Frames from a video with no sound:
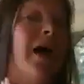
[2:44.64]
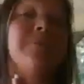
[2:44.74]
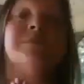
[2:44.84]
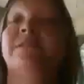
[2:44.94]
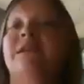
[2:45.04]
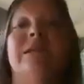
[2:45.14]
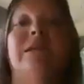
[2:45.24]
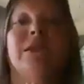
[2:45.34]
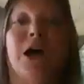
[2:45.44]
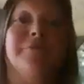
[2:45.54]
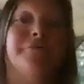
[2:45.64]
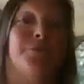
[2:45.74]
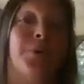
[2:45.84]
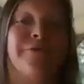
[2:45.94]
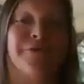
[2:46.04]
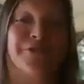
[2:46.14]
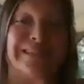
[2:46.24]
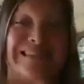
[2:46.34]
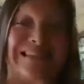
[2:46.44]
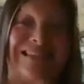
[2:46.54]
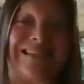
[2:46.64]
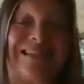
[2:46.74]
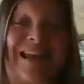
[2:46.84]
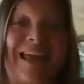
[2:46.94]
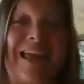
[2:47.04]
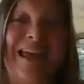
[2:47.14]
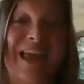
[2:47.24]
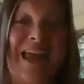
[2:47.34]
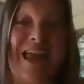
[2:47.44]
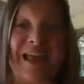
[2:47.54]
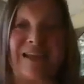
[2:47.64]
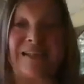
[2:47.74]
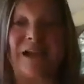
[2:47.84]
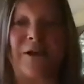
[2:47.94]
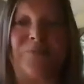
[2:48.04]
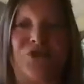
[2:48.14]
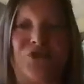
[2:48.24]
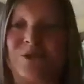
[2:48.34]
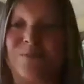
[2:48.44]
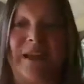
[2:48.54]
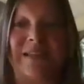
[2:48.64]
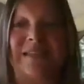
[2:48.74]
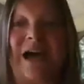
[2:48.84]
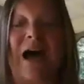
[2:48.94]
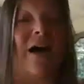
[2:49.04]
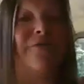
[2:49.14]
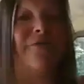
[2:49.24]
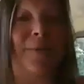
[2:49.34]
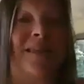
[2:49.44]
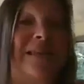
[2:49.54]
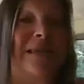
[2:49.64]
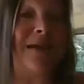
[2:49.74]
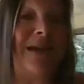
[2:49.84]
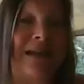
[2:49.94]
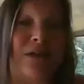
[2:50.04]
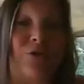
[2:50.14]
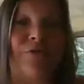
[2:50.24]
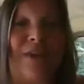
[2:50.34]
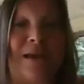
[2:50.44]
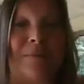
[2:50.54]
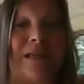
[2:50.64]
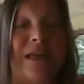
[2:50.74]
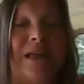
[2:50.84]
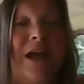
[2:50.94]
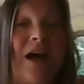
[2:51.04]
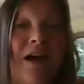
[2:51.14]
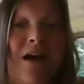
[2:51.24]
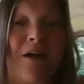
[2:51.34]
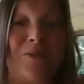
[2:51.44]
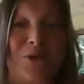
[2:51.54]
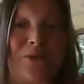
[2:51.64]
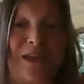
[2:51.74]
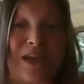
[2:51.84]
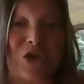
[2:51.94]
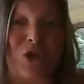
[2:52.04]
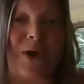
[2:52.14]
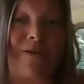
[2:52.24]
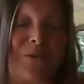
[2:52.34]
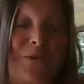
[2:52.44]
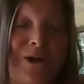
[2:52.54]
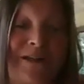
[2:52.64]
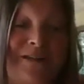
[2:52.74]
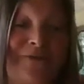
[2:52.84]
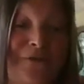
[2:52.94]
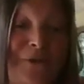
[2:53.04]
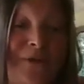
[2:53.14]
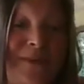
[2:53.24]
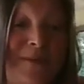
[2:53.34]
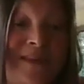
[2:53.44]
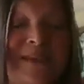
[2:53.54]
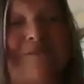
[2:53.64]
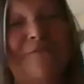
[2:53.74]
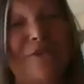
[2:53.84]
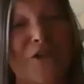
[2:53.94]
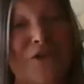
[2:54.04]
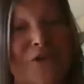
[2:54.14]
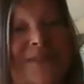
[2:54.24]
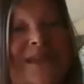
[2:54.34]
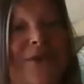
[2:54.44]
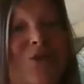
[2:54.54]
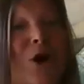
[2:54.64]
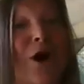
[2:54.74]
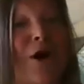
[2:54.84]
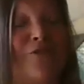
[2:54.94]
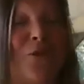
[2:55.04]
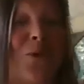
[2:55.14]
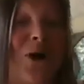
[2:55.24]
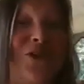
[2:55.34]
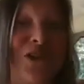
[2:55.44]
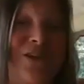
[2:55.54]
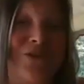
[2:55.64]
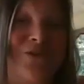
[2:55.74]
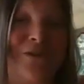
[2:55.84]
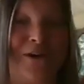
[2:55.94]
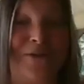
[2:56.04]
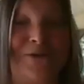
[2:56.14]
I'm sending love wherever it's needed today, and just blessed to have amazing men in our family. So thank you everyone for the amazing fathers that you are, if you're watching and you're a father.